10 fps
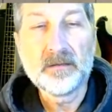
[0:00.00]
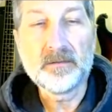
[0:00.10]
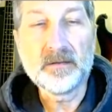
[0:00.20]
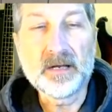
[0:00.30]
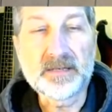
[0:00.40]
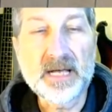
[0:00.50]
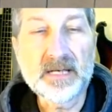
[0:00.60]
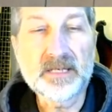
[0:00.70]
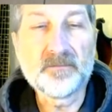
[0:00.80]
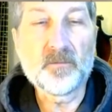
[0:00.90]
a
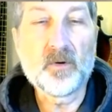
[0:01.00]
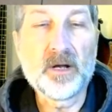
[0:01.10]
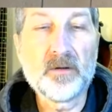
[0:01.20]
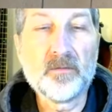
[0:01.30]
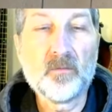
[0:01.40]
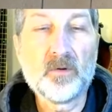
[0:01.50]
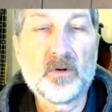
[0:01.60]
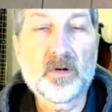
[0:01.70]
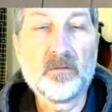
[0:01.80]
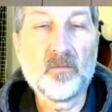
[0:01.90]
task of 1
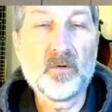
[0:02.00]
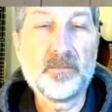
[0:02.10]
will